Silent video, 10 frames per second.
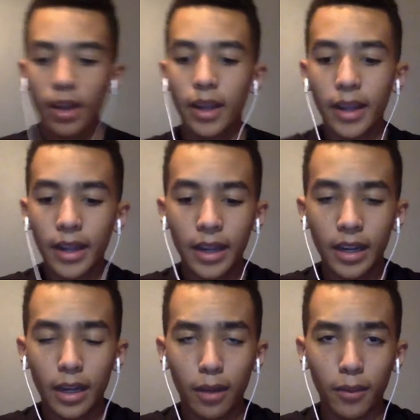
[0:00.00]

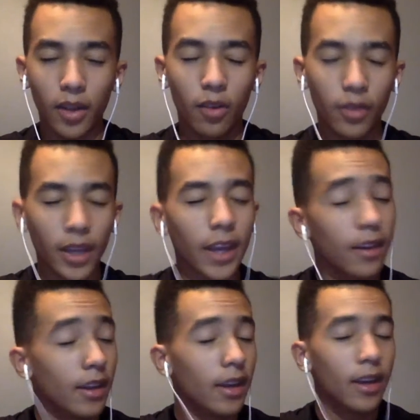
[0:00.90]
And I'm like, okay,
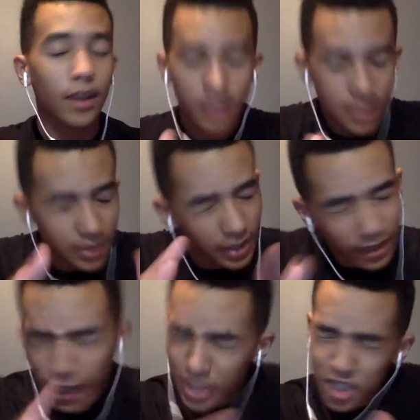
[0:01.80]
this is the
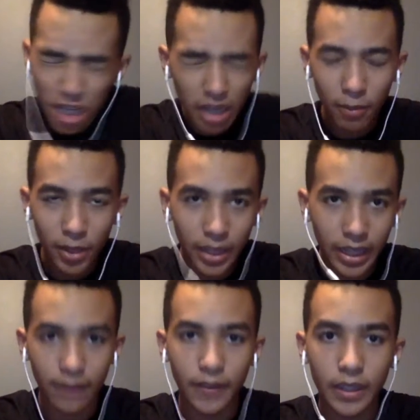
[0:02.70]
last shot I'm gonna
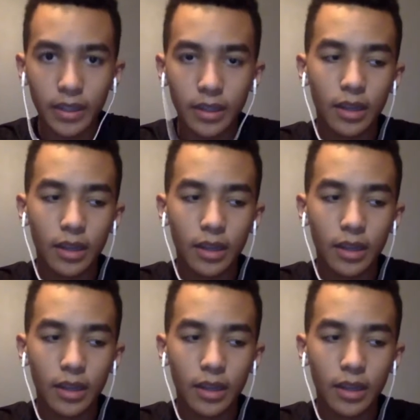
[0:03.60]
give it.